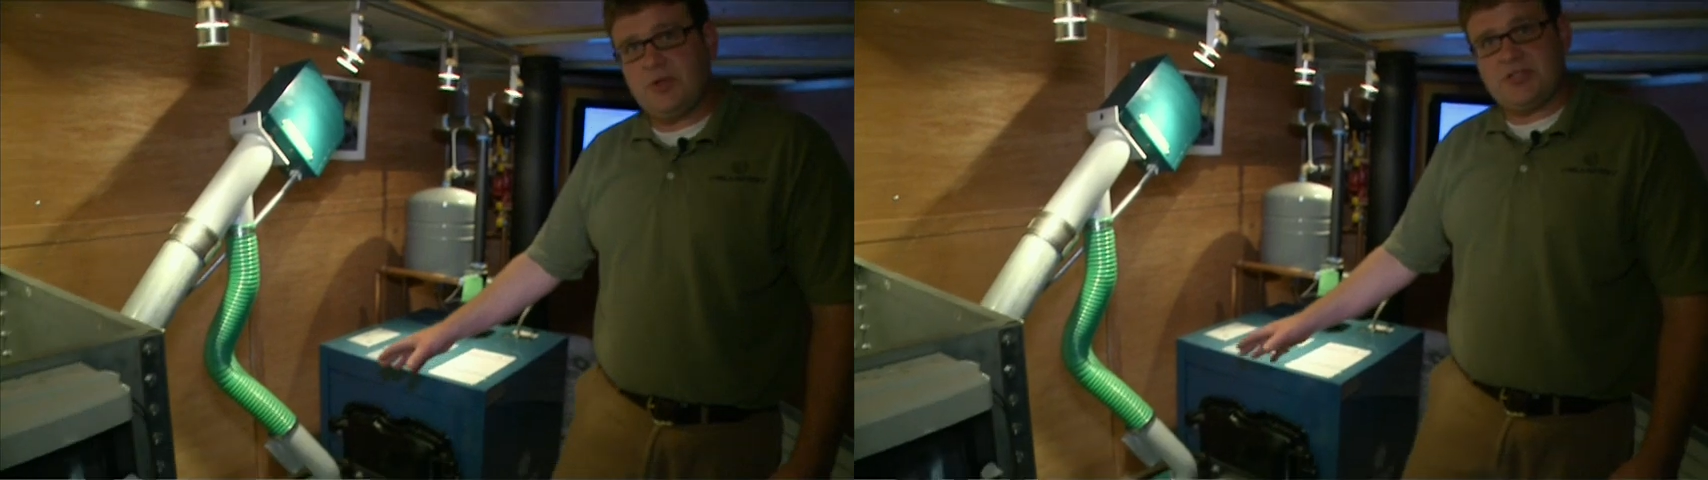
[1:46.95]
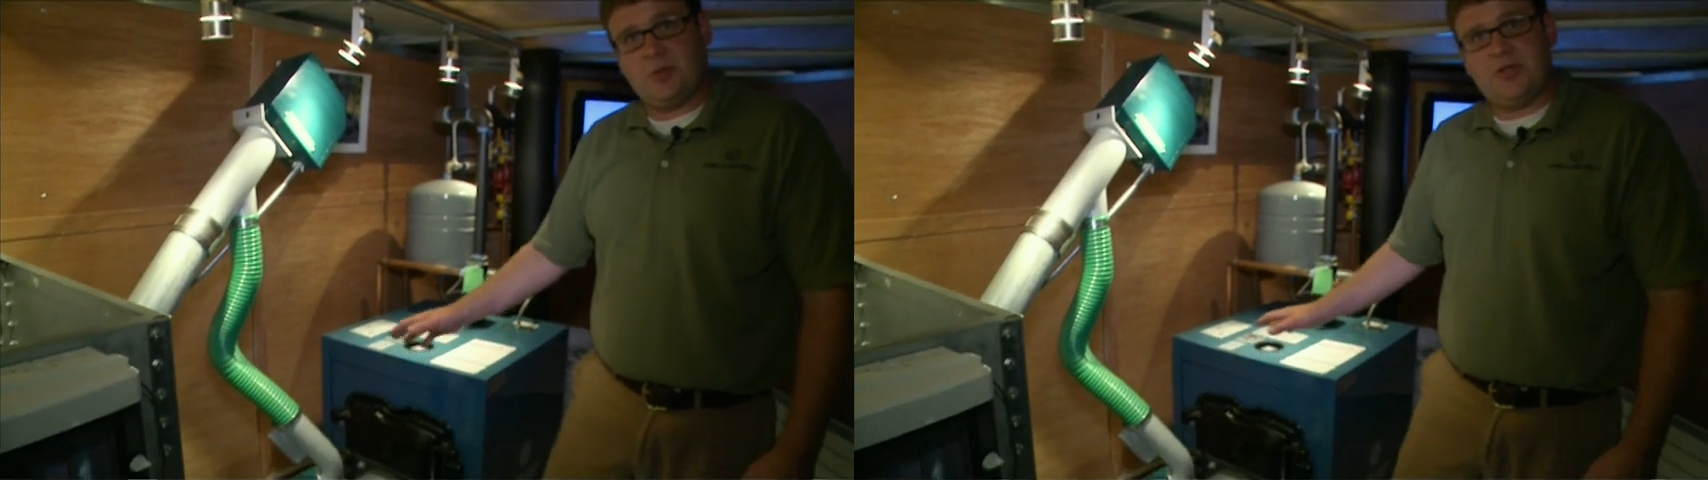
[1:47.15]

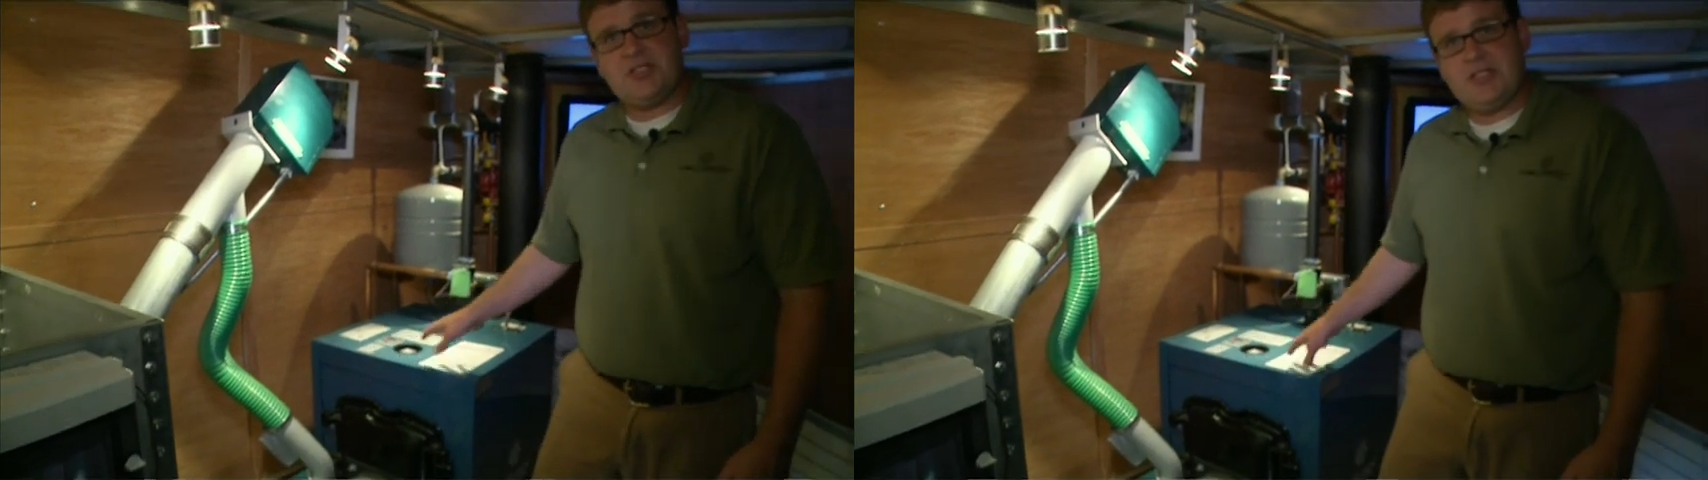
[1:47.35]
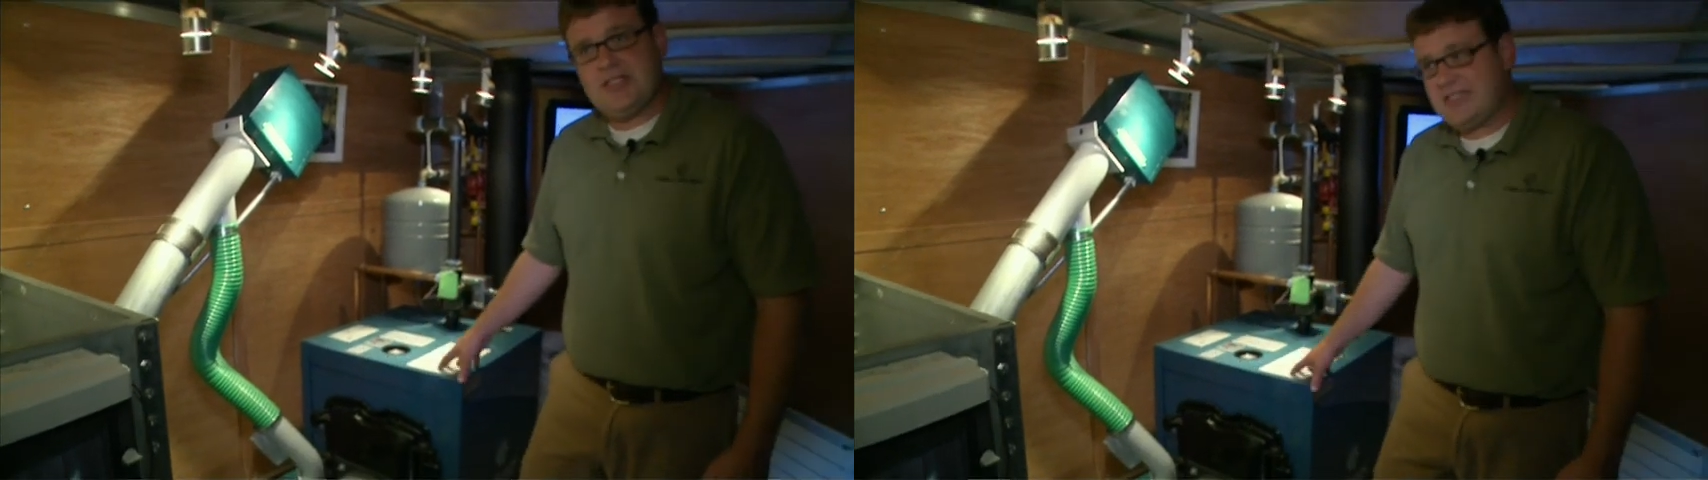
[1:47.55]
was
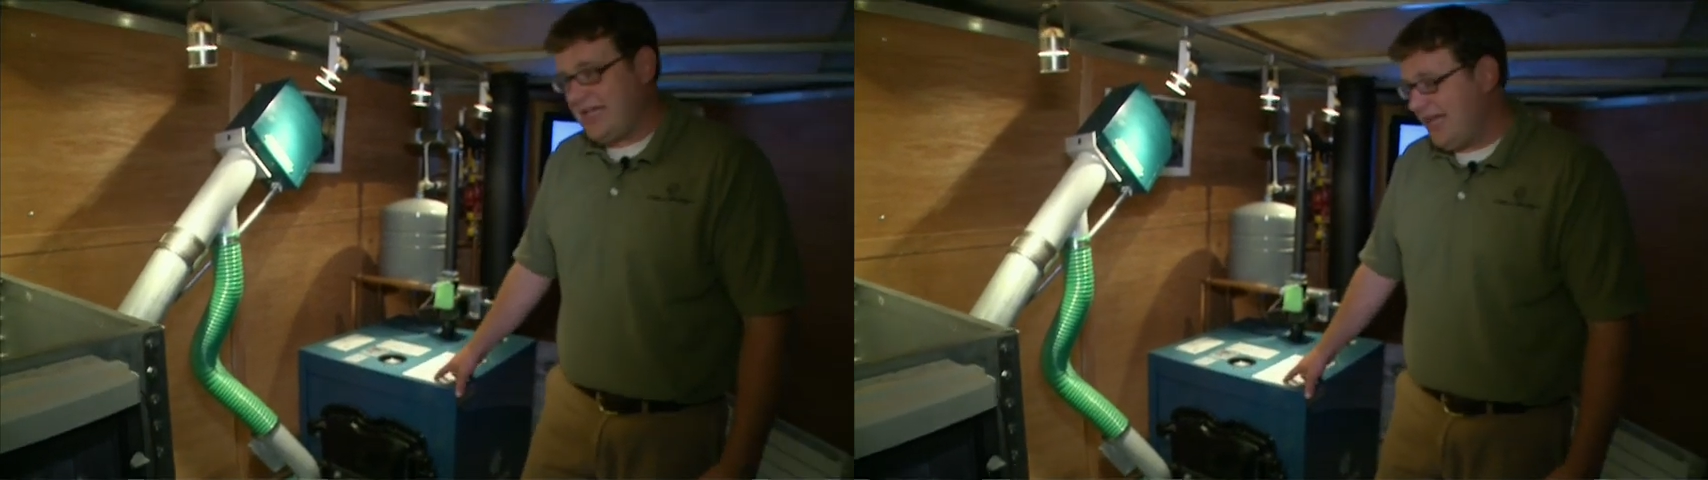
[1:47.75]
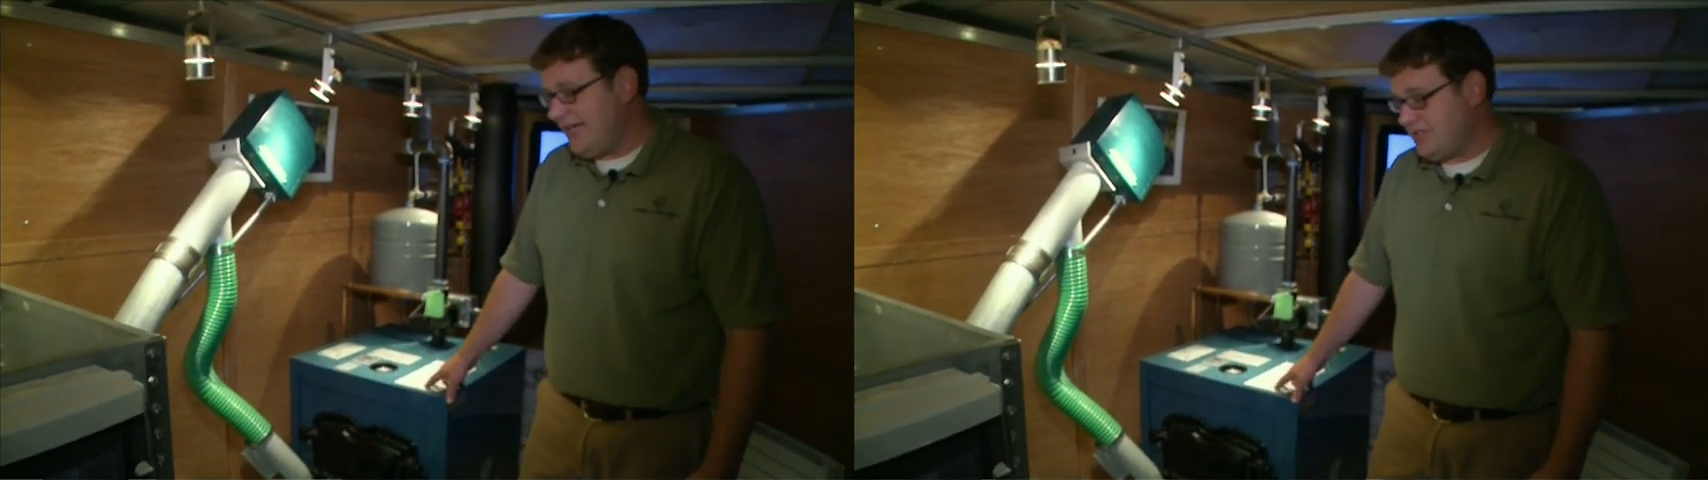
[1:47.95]
originally
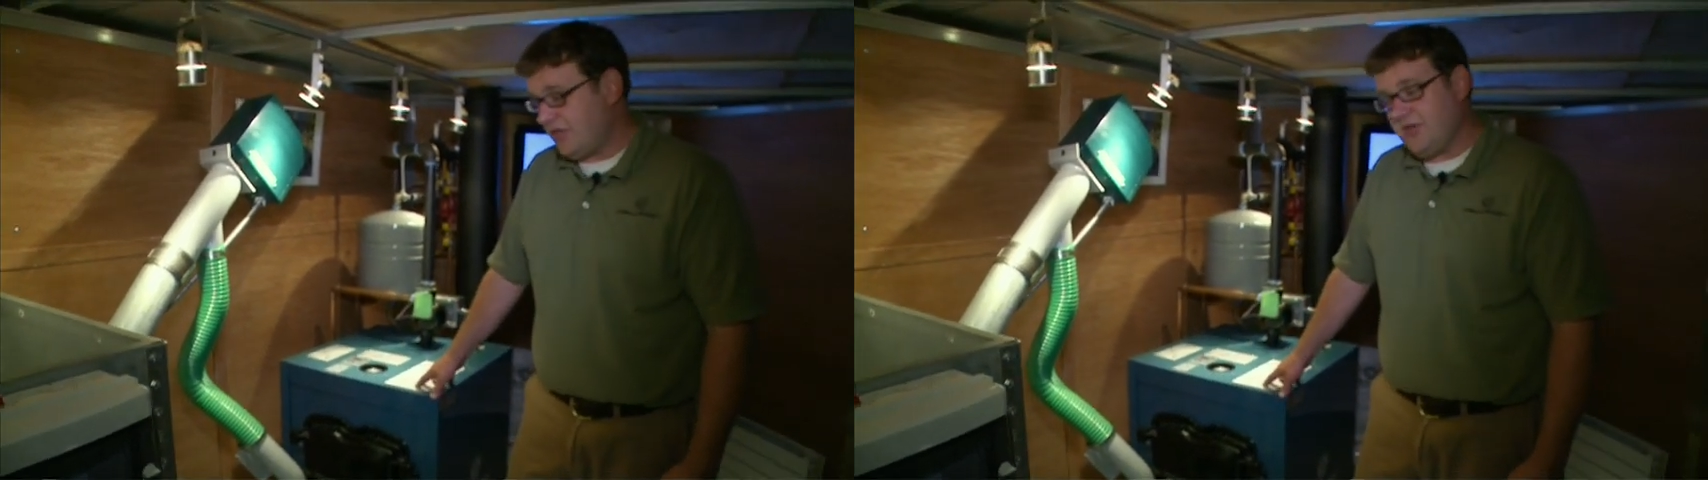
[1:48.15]
designed as a